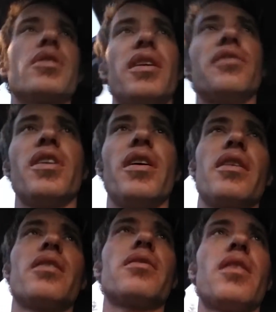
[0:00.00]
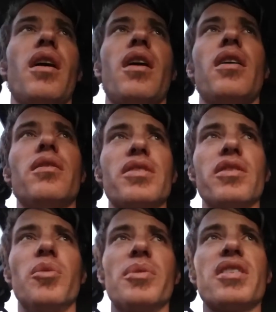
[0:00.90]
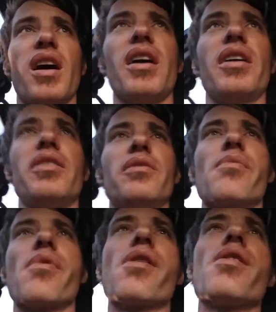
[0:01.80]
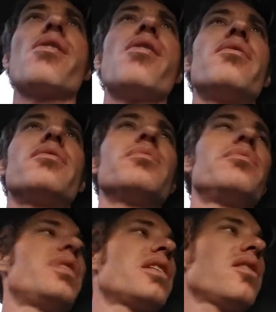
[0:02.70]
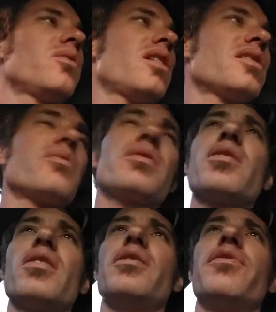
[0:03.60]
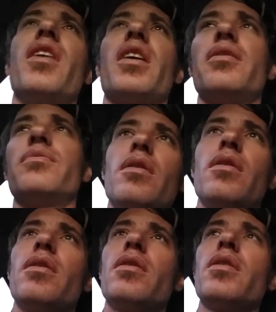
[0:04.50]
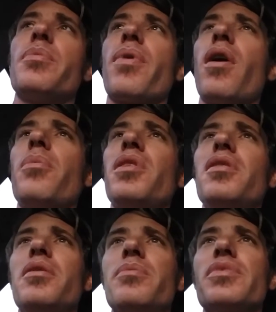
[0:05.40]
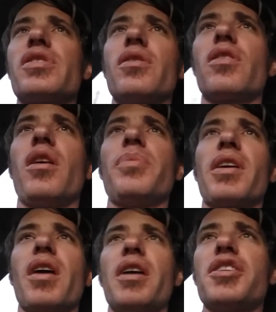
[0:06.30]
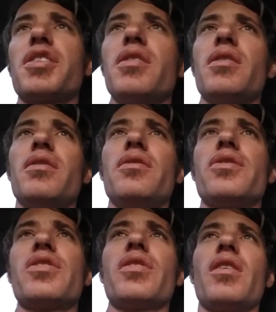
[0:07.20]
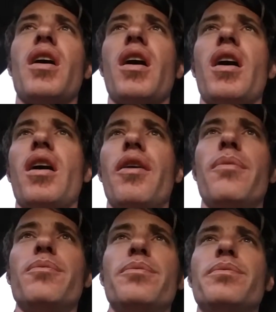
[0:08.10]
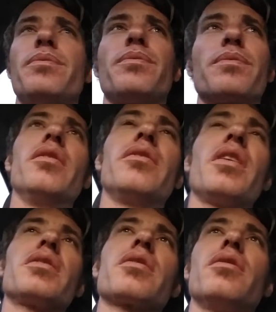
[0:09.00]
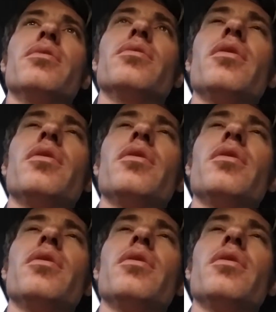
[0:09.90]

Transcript: good evening. Uh, I was a little bit tired, but otherwise it was totally fine. No problems, no complications. Um, that's cool.